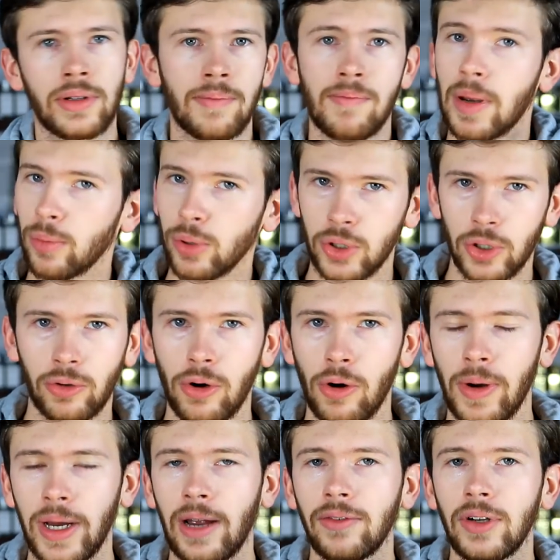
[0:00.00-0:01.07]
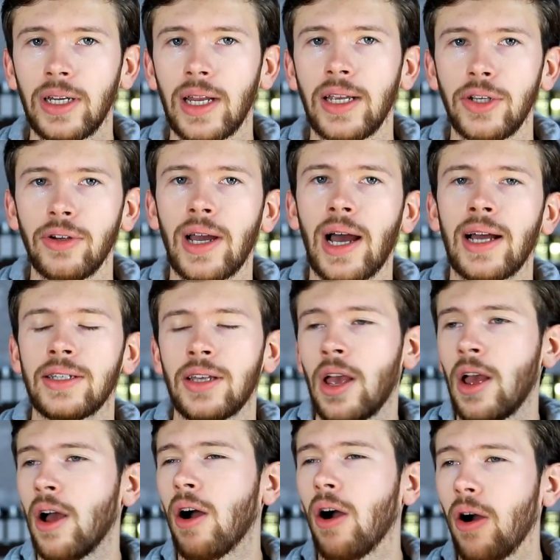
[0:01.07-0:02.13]
Members are growing every day. You guys
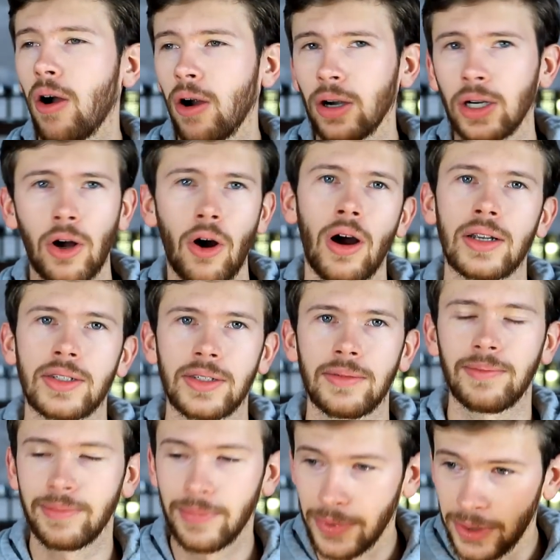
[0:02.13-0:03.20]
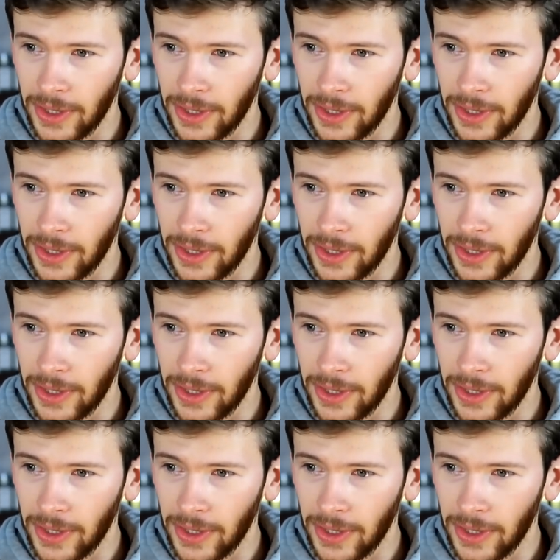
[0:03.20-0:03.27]
are awesome.